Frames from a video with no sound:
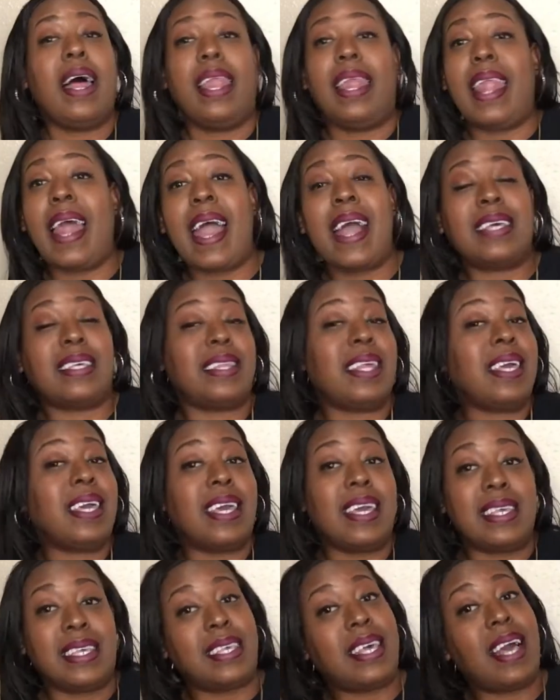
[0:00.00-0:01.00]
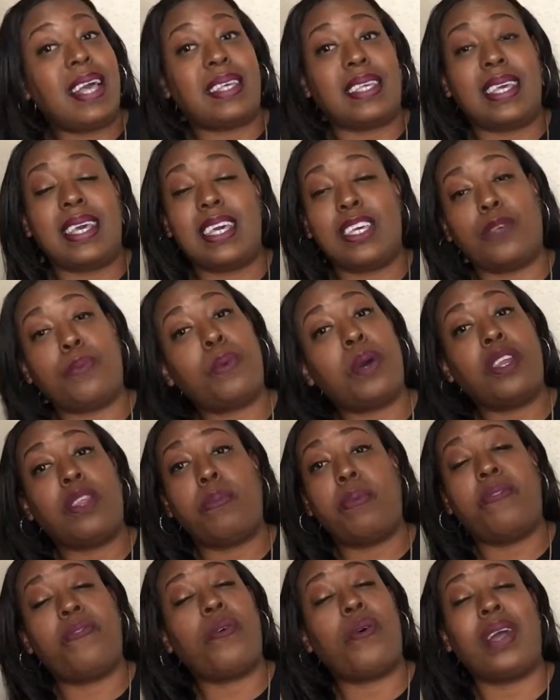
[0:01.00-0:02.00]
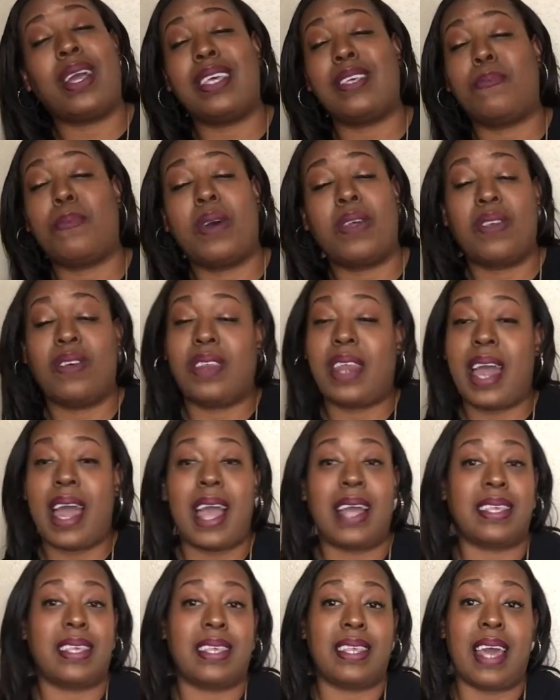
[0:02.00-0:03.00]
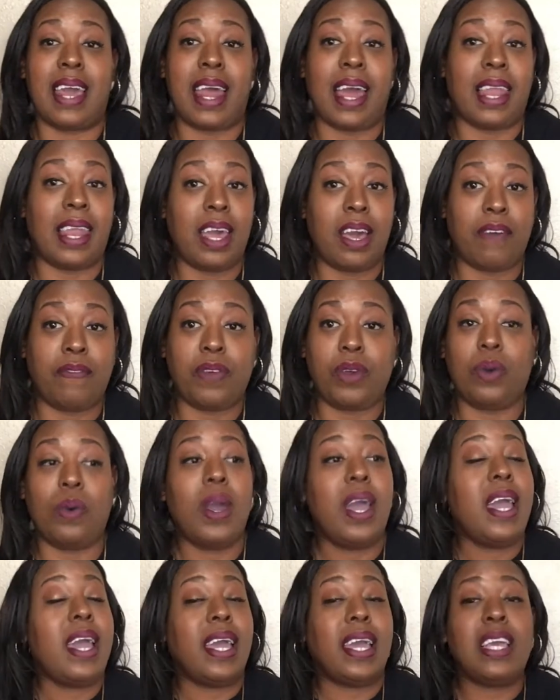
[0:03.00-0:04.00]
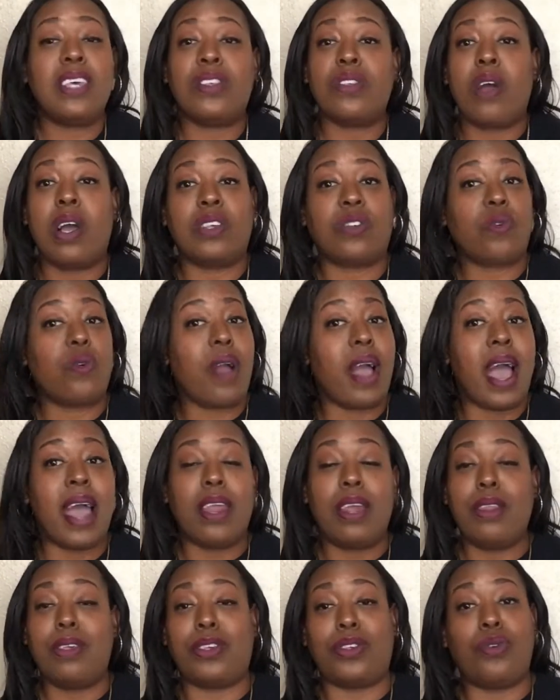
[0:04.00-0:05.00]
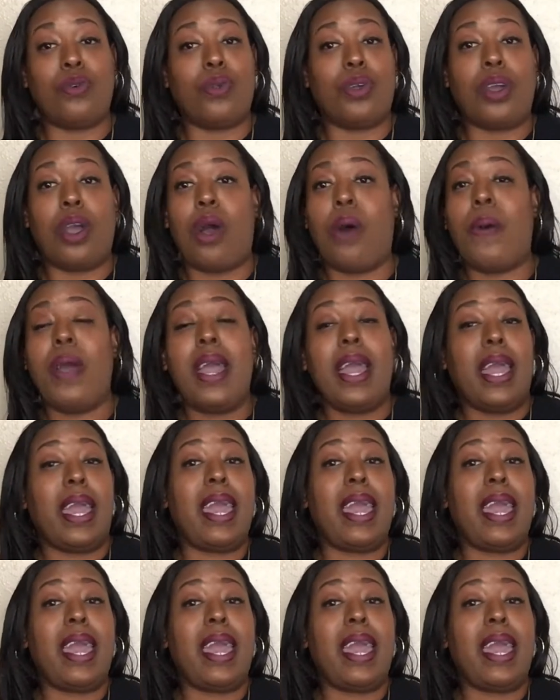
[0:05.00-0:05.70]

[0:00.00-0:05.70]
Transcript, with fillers: Last thing he says to his brother before his brother dies is that I love you. He starts crying in the studio.